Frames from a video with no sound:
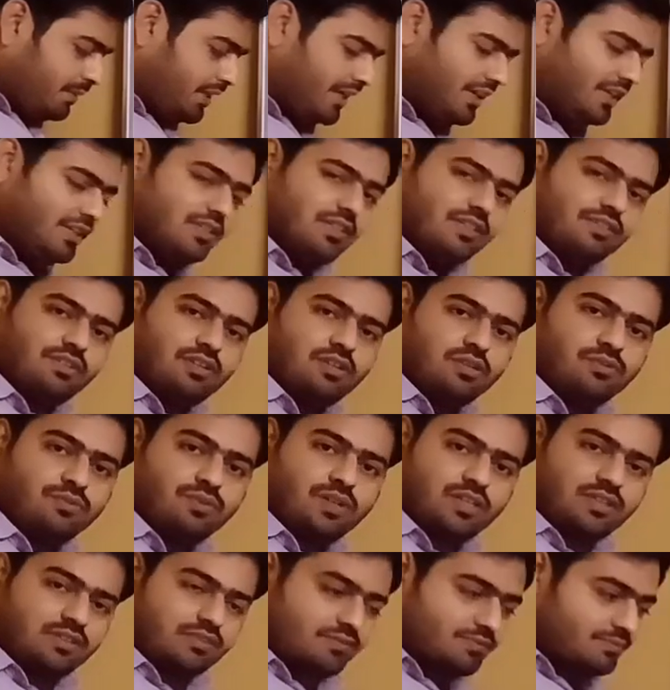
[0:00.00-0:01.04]
minute is equal to
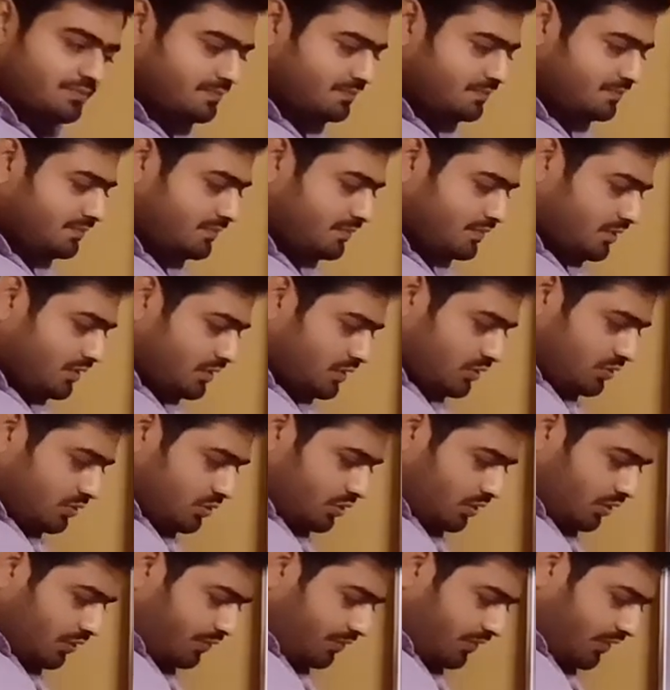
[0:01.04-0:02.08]
what?
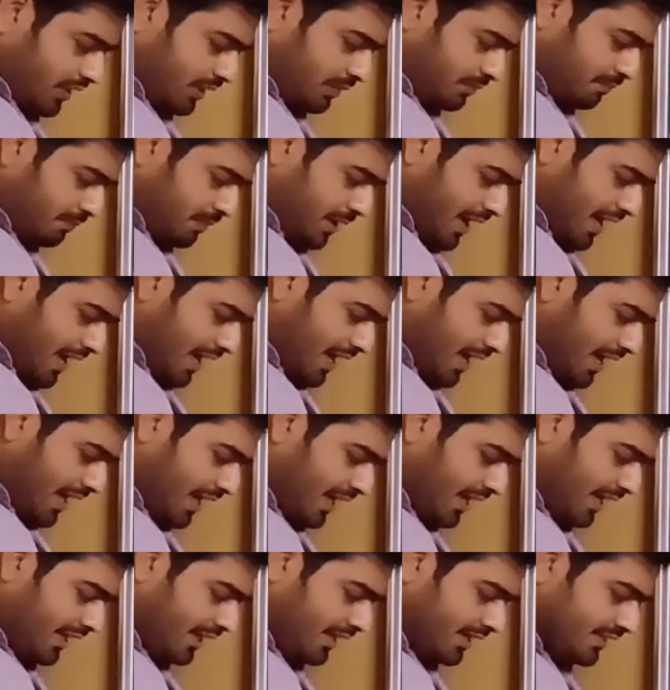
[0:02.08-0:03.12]
So 1
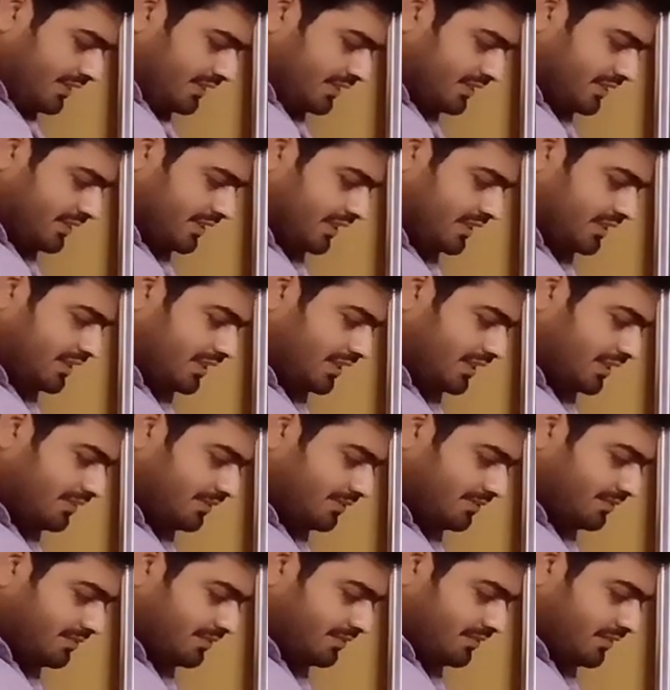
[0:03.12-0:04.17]
by
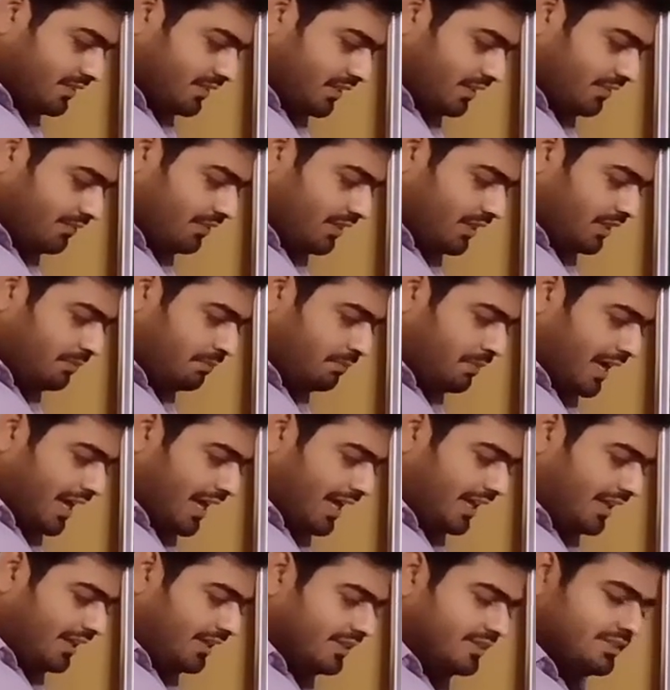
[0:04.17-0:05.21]
60. 1
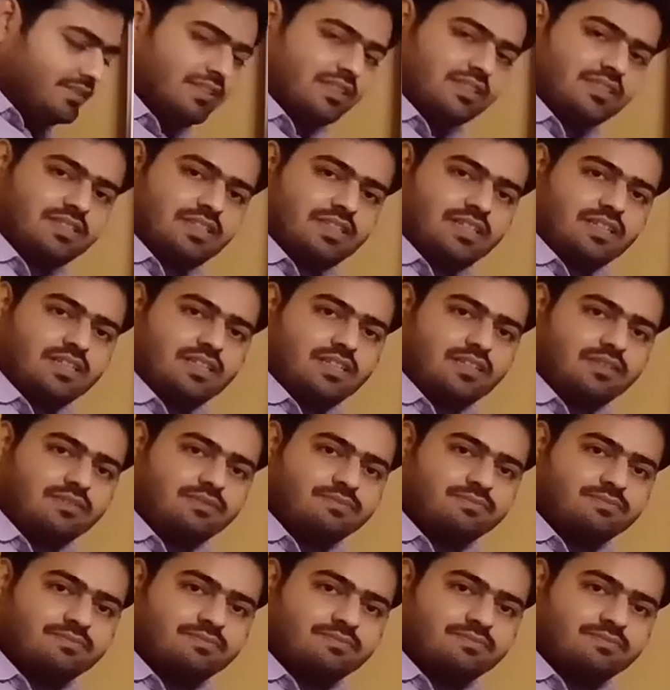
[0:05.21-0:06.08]
by 60 degree.